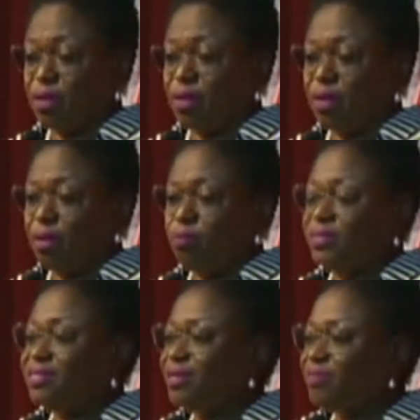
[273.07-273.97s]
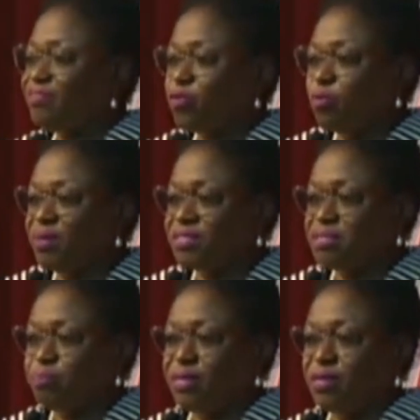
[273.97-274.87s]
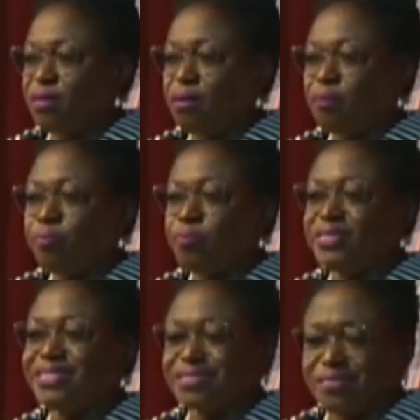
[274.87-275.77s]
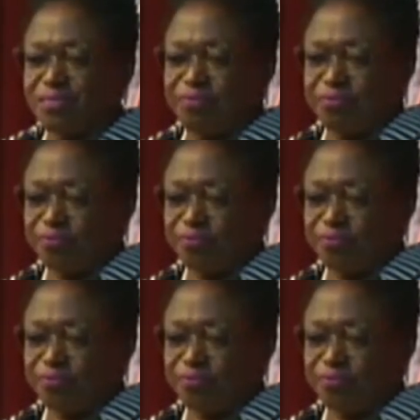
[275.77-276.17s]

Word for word: We therefore must be predictive.